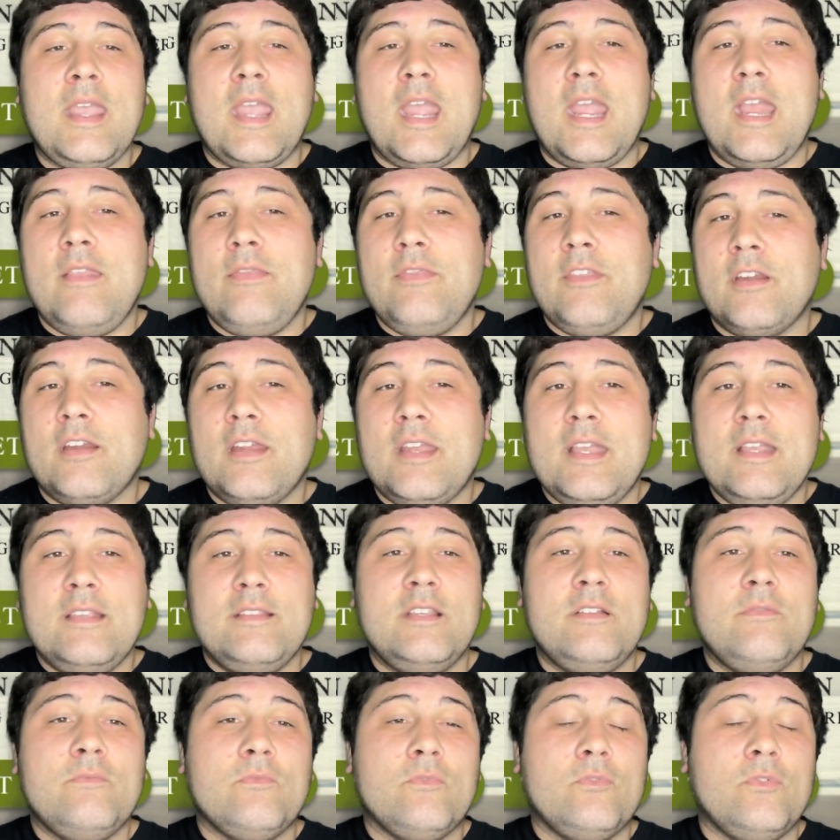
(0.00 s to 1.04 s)
and there
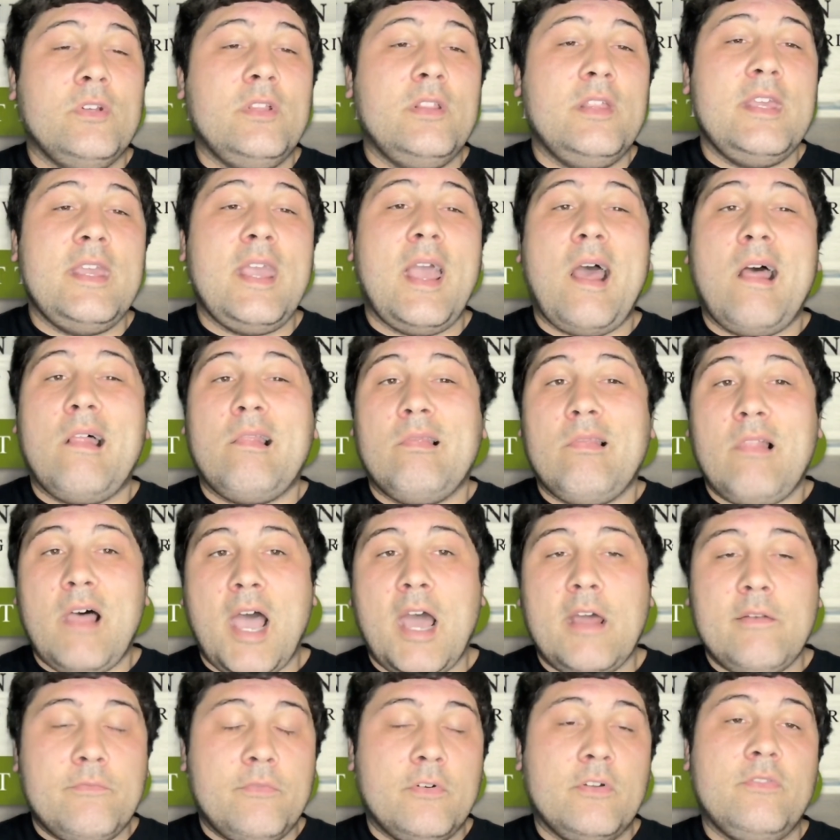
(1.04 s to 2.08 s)
isn't really a
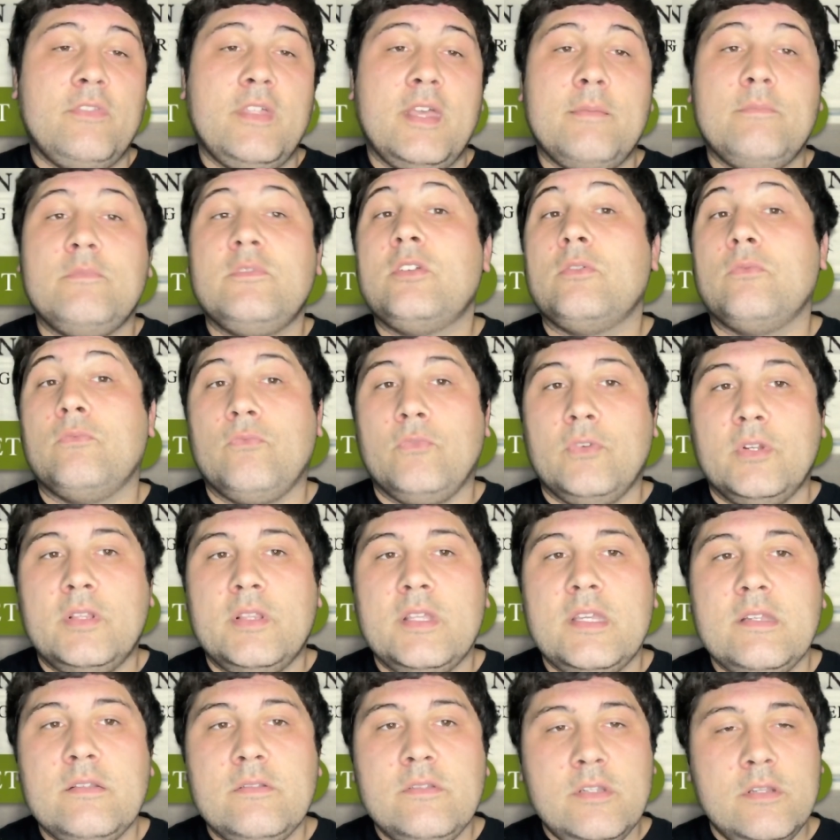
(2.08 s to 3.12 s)
lot for them to
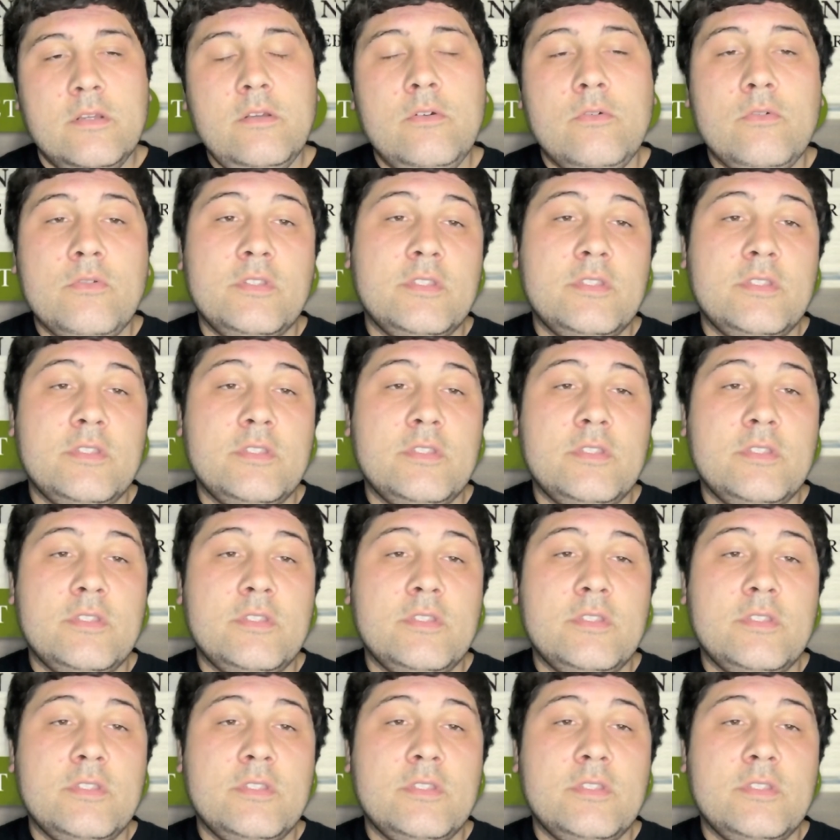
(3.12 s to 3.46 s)
really do.